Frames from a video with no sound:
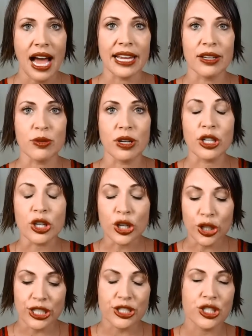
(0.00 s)
I
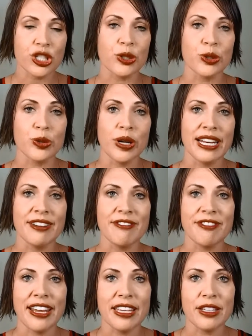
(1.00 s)
encourage you and
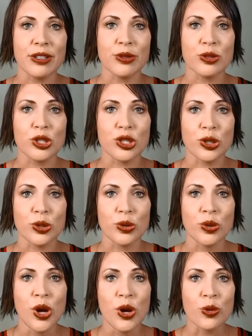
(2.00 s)
invite you to
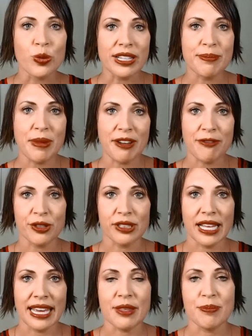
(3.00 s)
read my
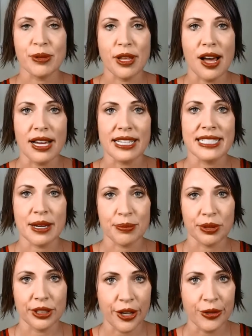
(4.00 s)
full-length blog down
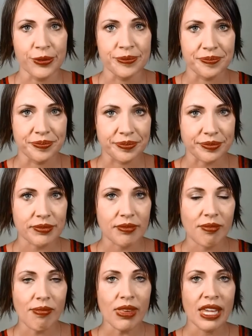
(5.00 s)
below.
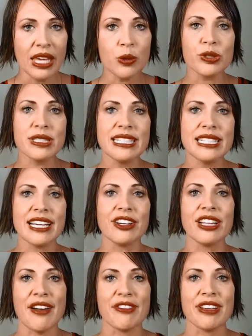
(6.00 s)
It will detail
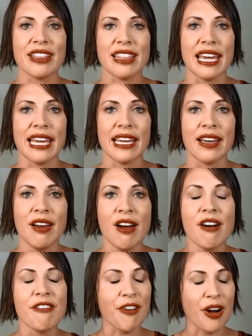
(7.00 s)
everything
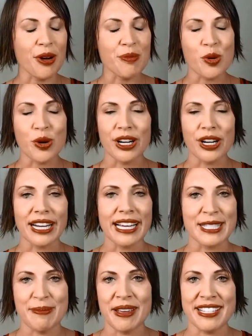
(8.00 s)
far more
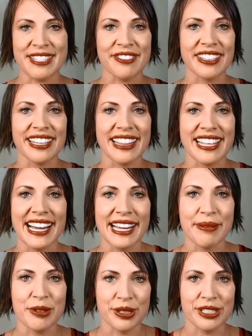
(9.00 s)
expansively than
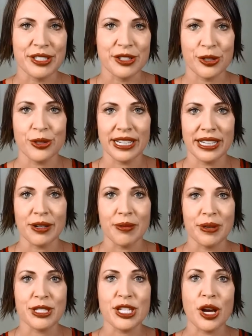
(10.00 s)
I'm going to do here.
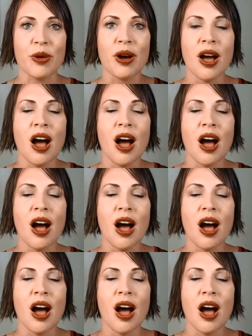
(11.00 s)
But so,